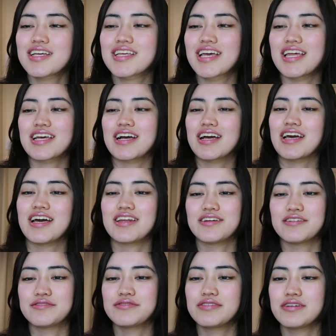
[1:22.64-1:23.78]
getting ahead
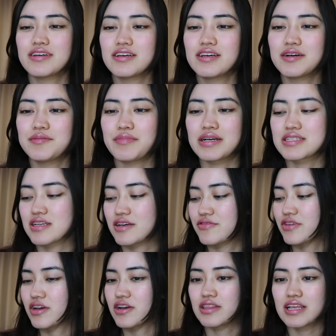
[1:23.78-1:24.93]
of myself
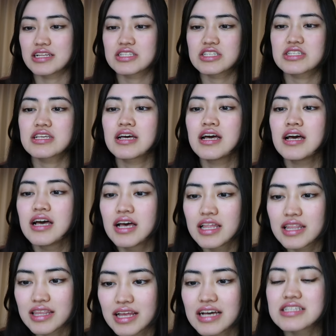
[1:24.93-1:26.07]
here.
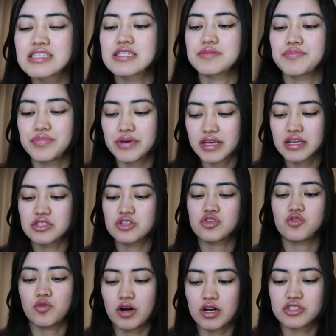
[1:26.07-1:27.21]
Let's begin
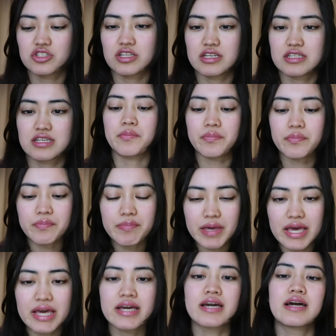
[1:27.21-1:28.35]
to watch this.
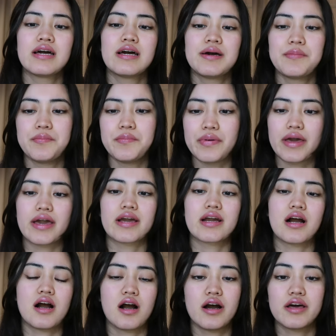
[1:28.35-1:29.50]
Big
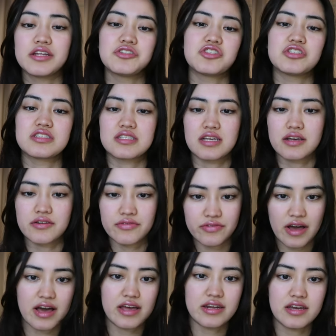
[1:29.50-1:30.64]
Arijit Singh
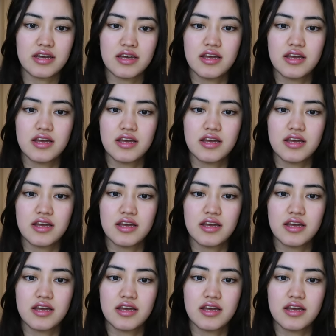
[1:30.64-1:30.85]
fan.